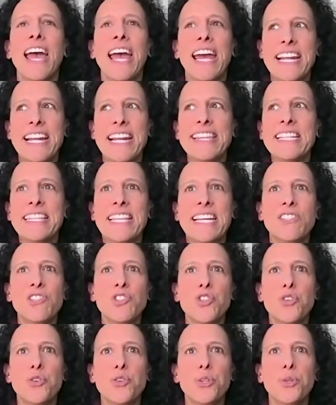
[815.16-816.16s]
And I think
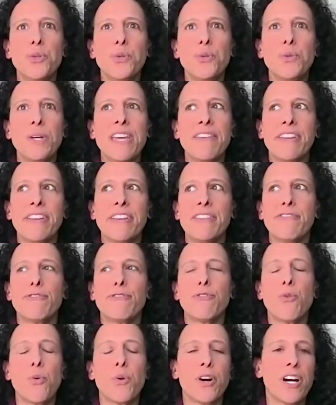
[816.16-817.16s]
that's true even
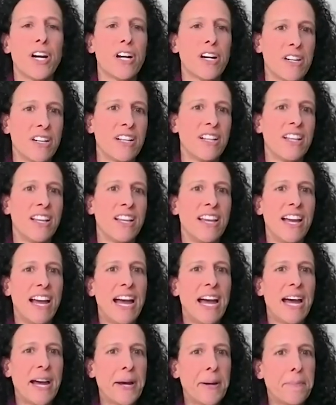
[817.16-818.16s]
for,
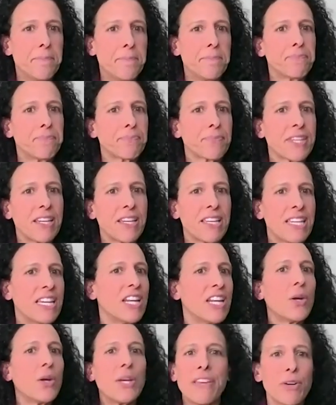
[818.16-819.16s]
um,
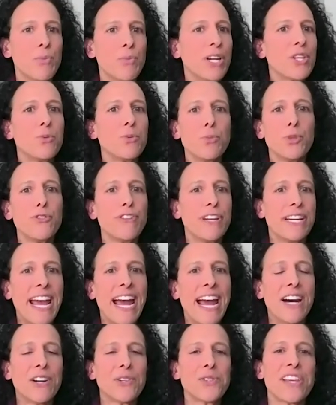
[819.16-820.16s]
you know, even when you move in
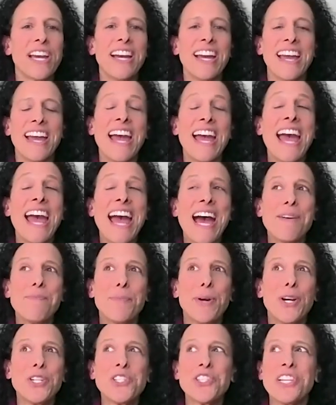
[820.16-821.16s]
house. I
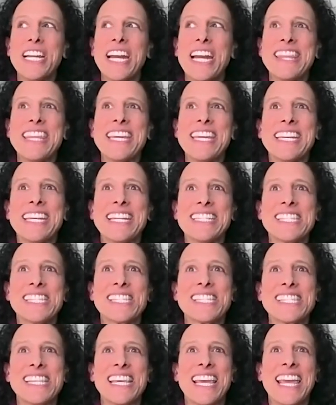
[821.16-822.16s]
personally, I think
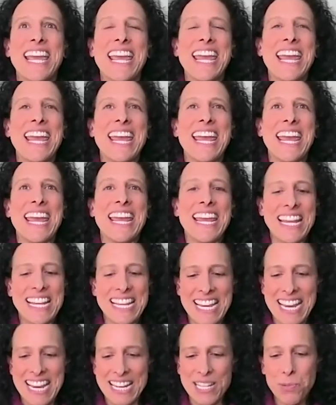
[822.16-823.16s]
it's,
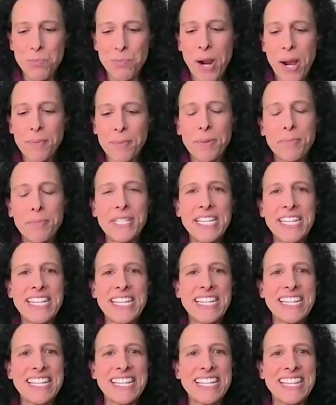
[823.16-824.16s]
it's
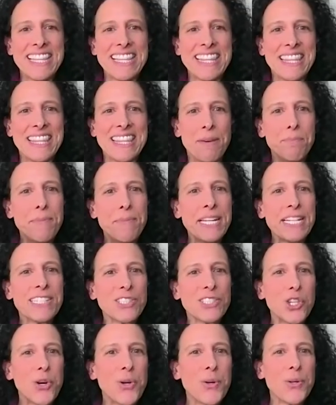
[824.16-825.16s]
probably the
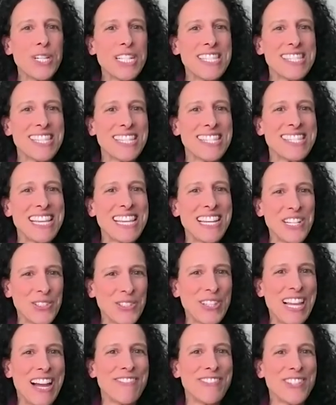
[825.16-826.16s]
middle towards the
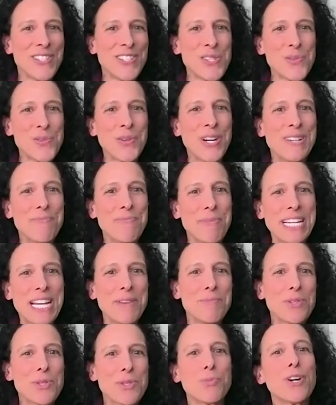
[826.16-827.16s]
senior levels where it
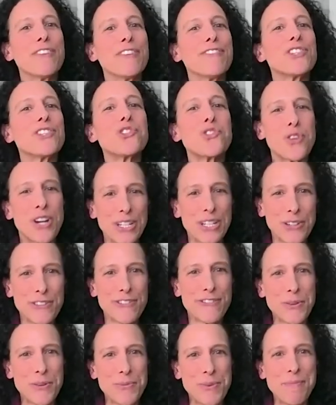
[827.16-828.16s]
becomes more of a
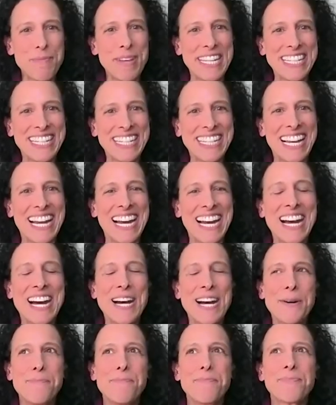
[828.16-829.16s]
struggle for women.
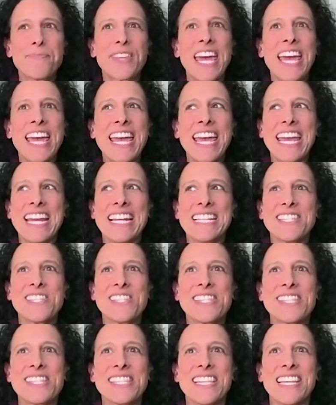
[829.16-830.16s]
Um,
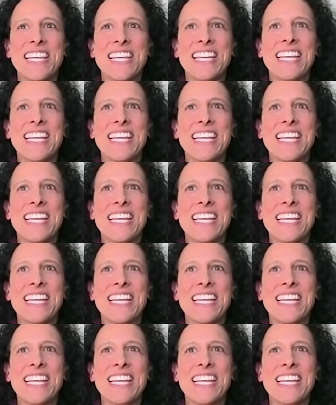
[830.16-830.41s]
it's,